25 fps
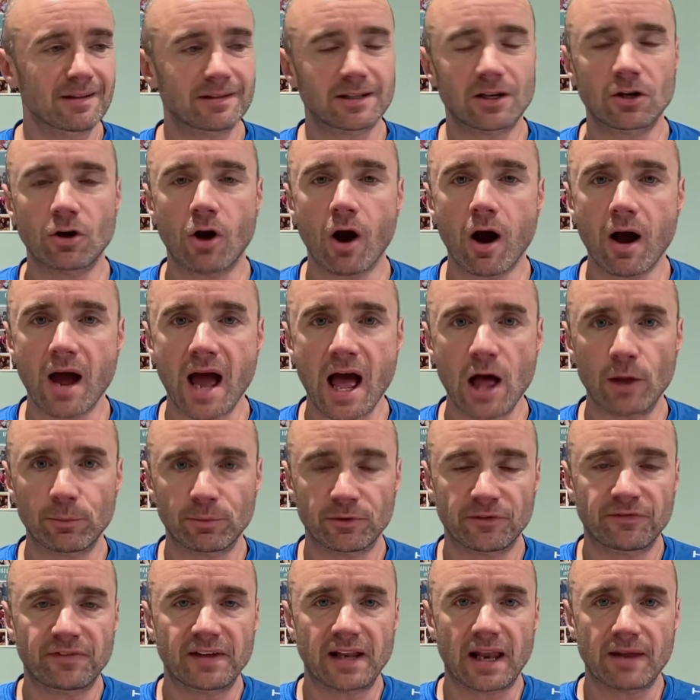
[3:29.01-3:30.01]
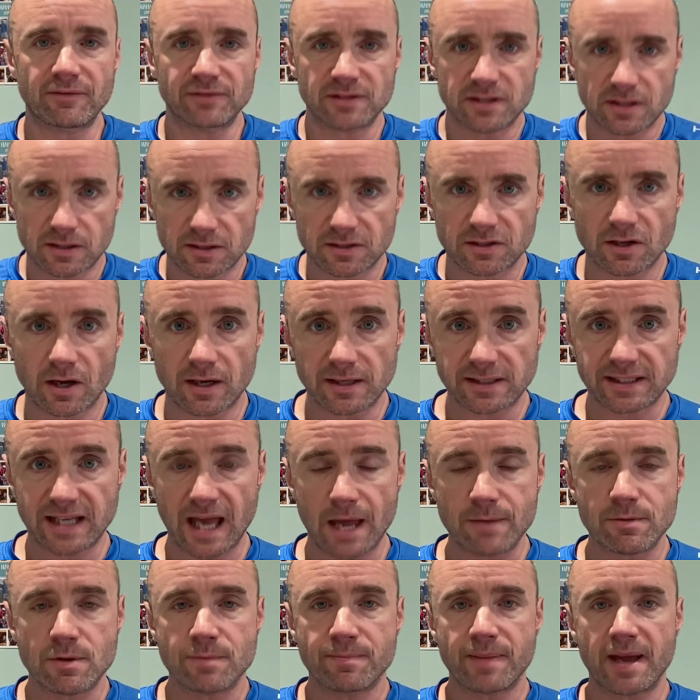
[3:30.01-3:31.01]
Can't help but feel Everton are starting to get a
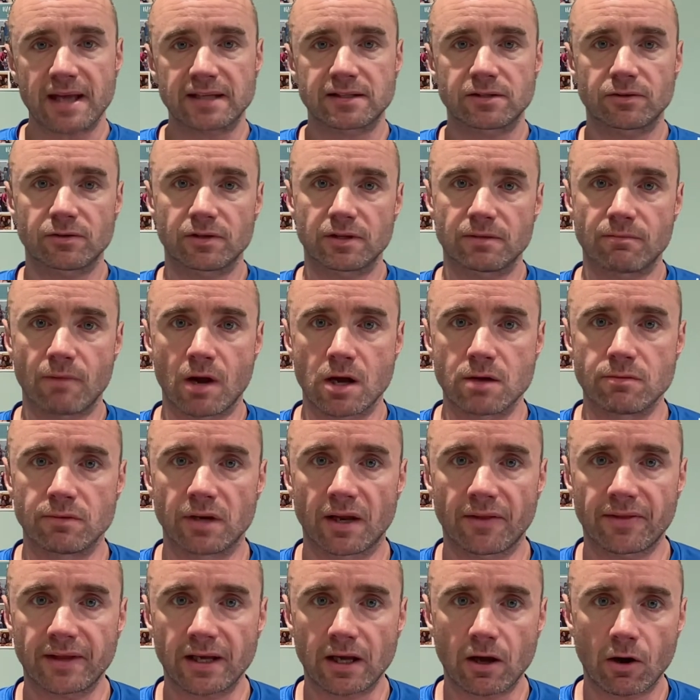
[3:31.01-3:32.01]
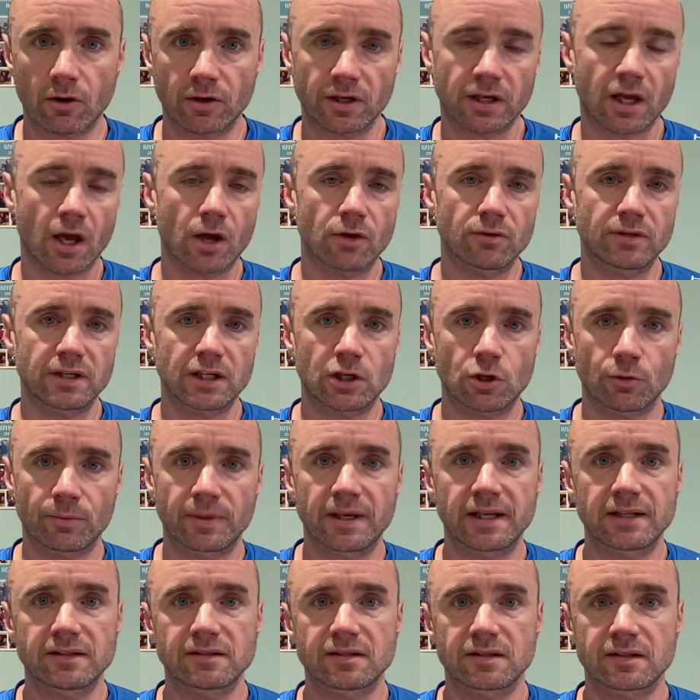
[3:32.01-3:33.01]
bit better at the moment. I think Connor Cody coming
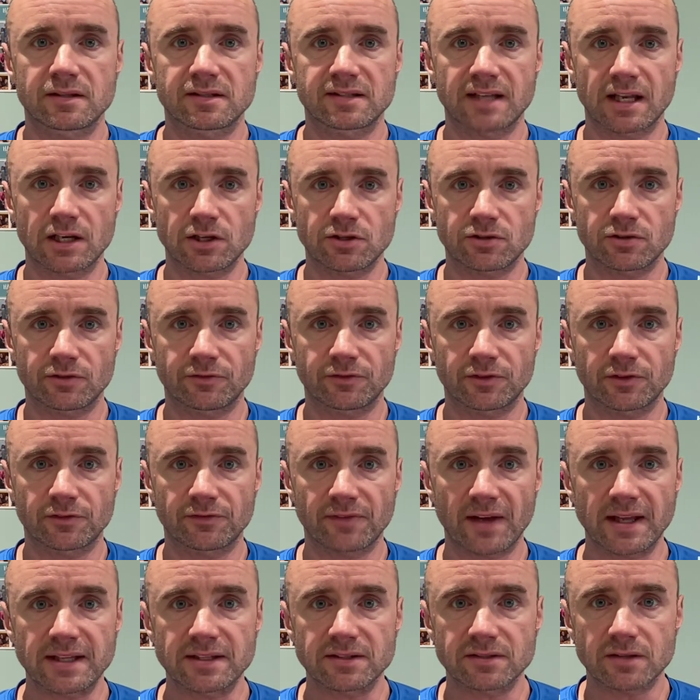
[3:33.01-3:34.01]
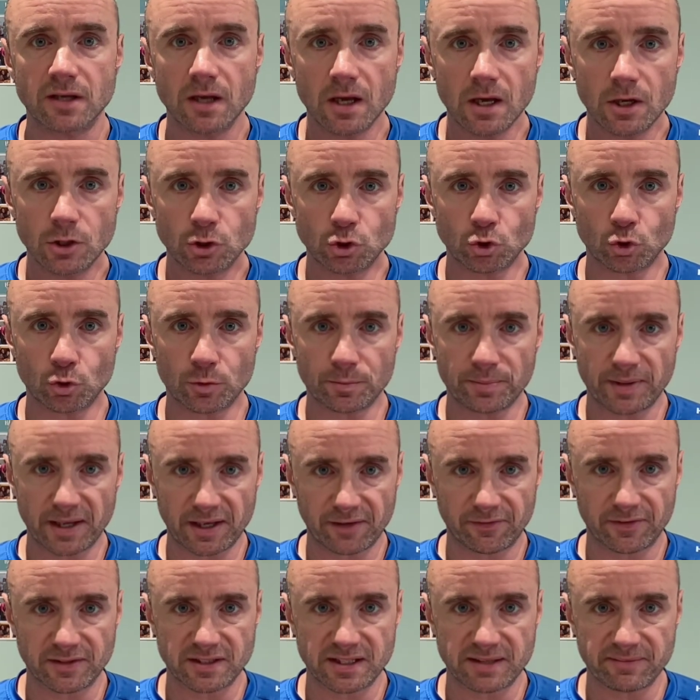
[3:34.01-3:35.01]
into the centre of defence, Jordan
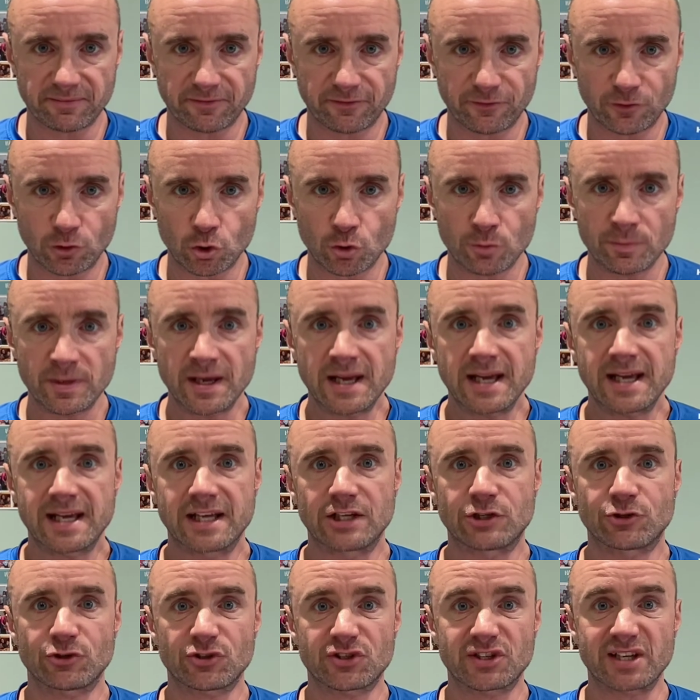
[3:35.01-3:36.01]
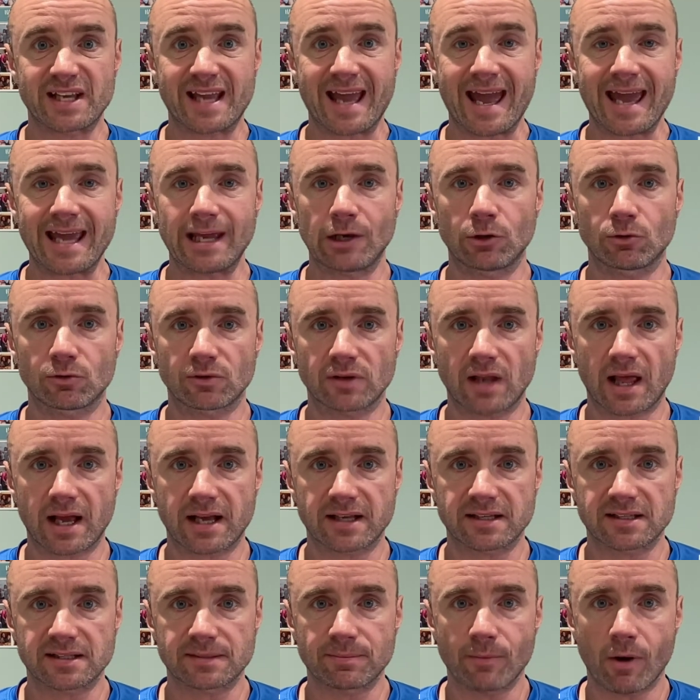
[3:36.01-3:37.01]
Pickford's in form, Idrissa Gueye looked like
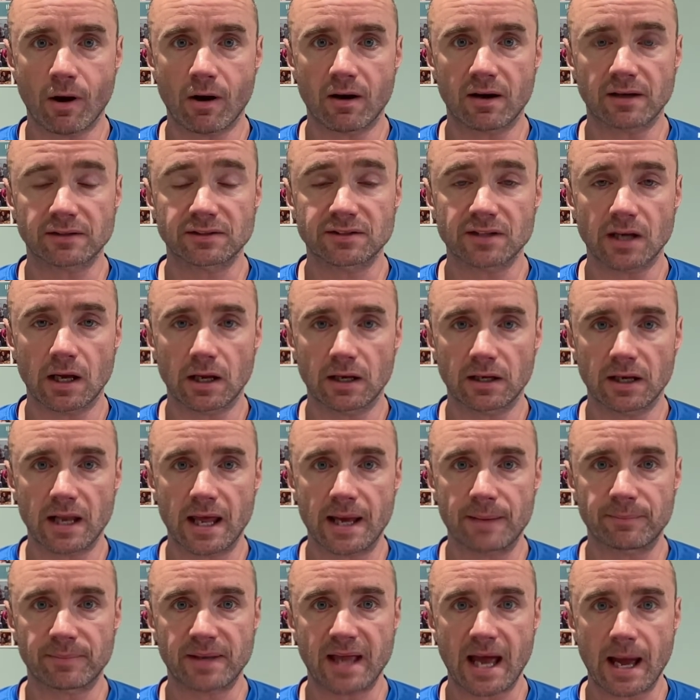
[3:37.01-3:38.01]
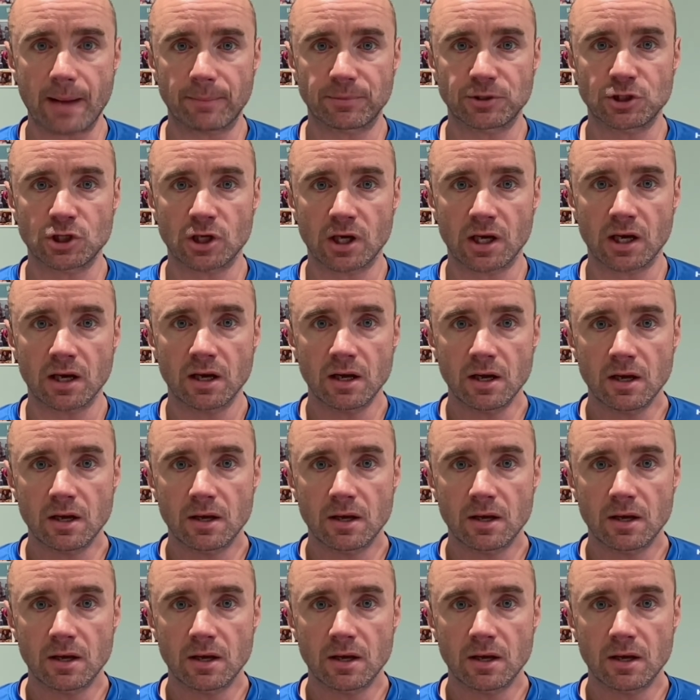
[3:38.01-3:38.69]
a smart capture